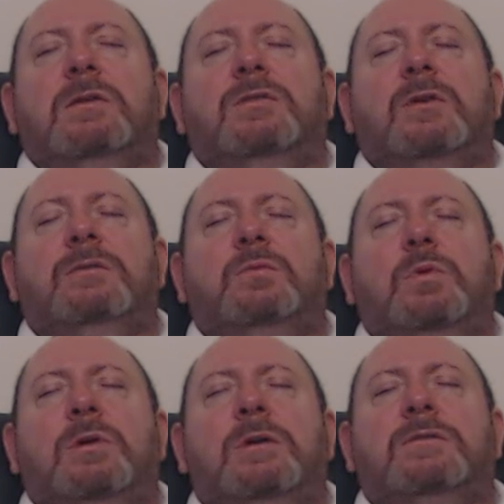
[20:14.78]
And those
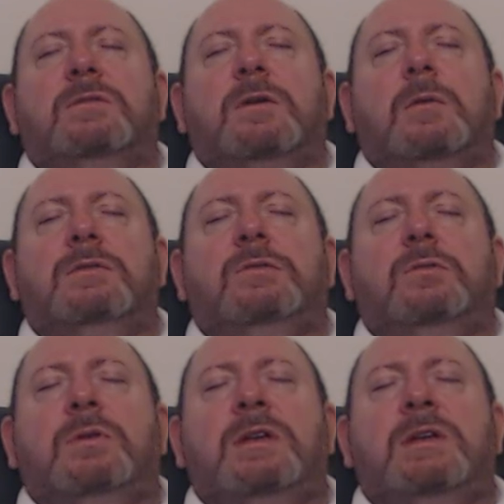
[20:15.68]
words go
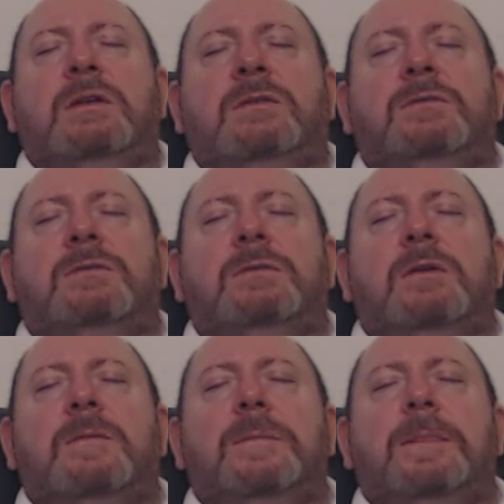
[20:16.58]
into your ears.
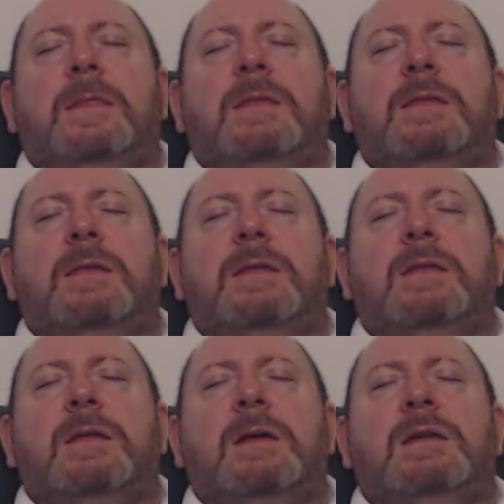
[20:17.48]

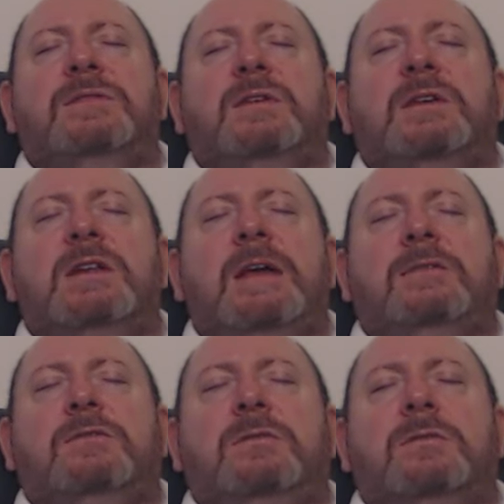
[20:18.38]
And there's a
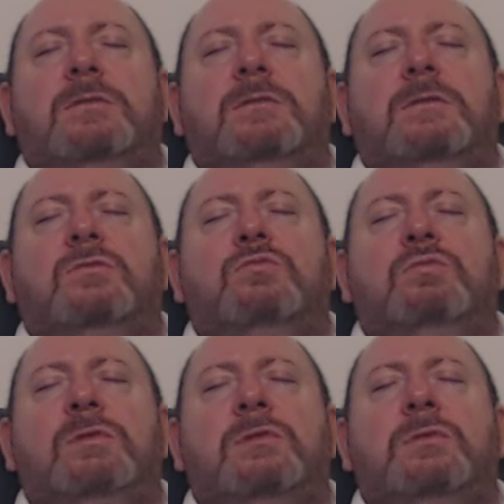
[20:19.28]
connection, there's a
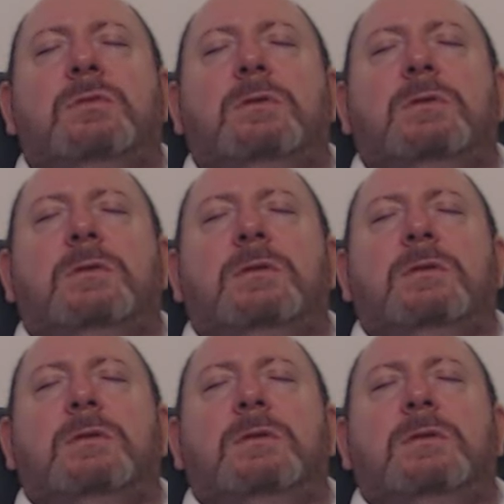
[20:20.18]
real,
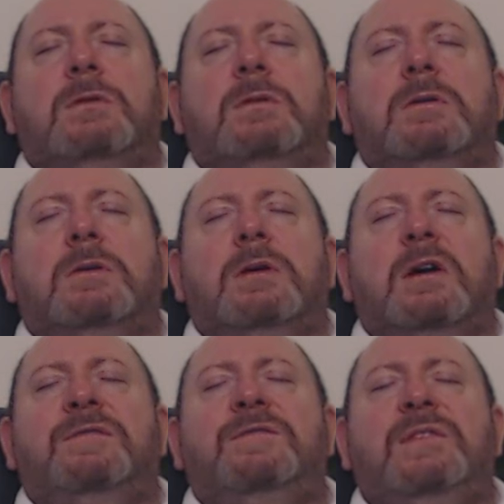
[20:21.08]

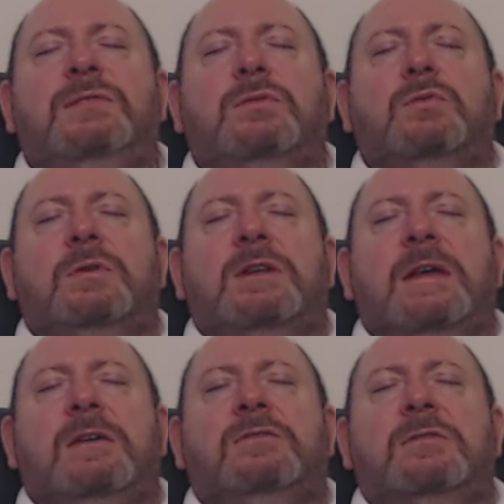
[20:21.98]
a physical
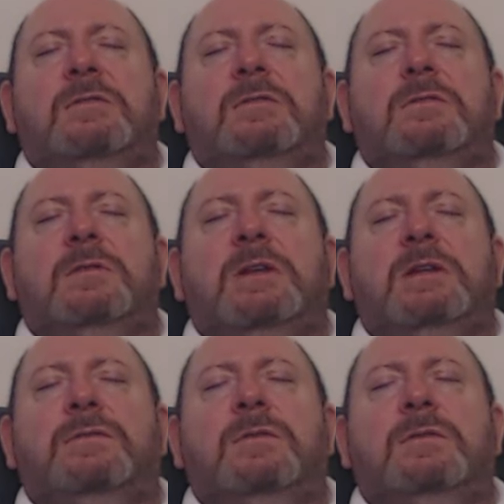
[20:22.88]
connection,
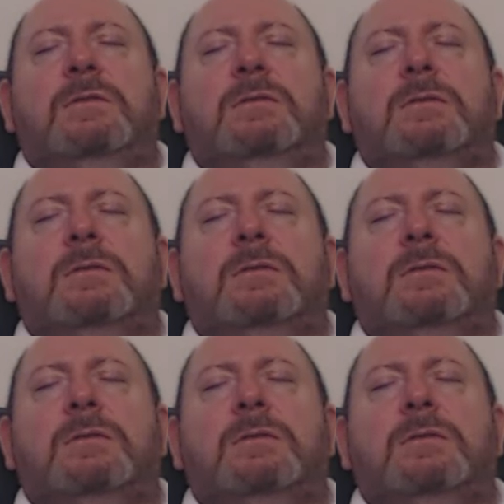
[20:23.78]
even.